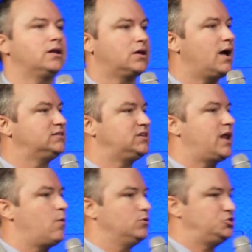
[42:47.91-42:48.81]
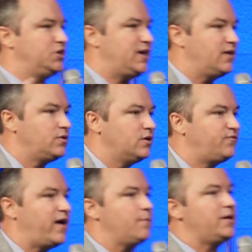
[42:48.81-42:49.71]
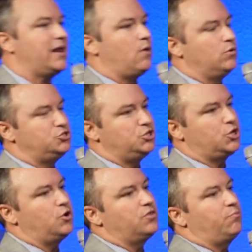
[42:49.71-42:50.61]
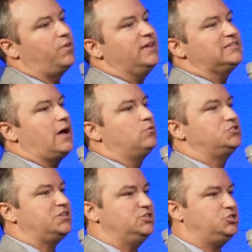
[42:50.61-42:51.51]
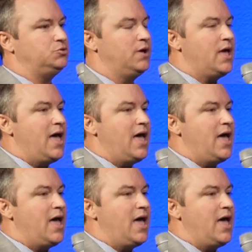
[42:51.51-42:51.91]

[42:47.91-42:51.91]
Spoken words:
And God said, I want you to gather your family, and I want you to go to the place I will send you.